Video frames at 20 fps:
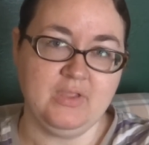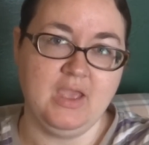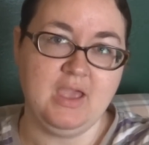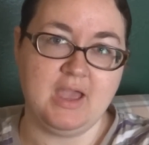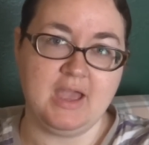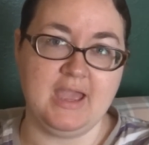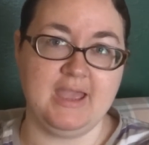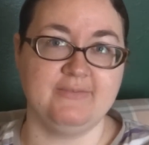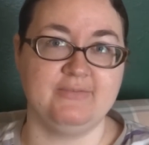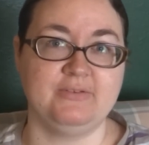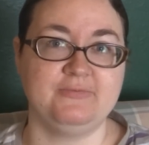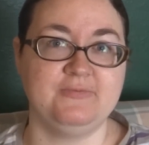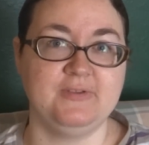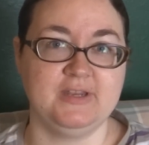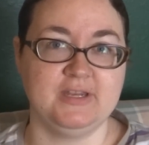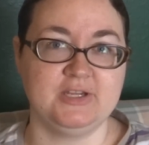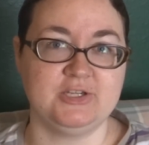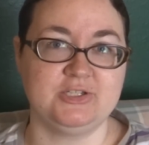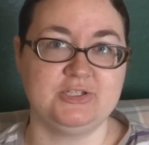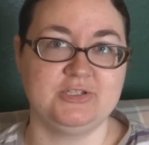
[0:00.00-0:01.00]
I have a
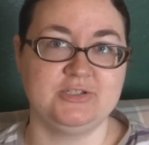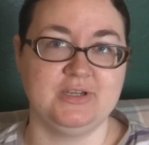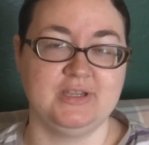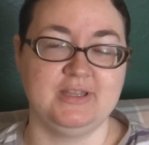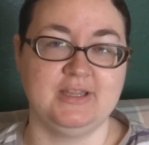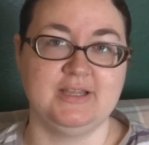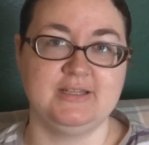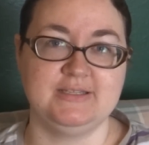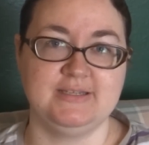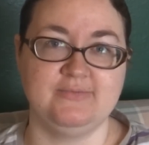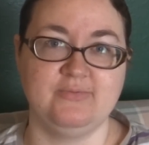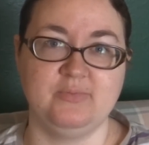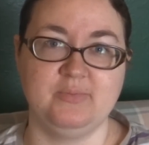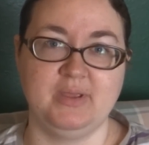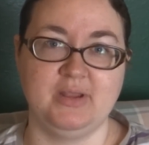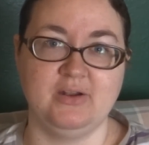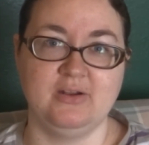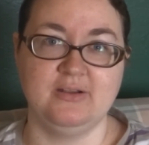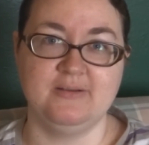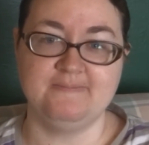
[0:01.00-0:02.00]
finish and that's even
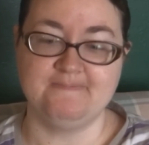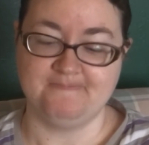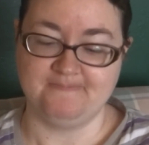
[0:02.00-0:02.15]
better.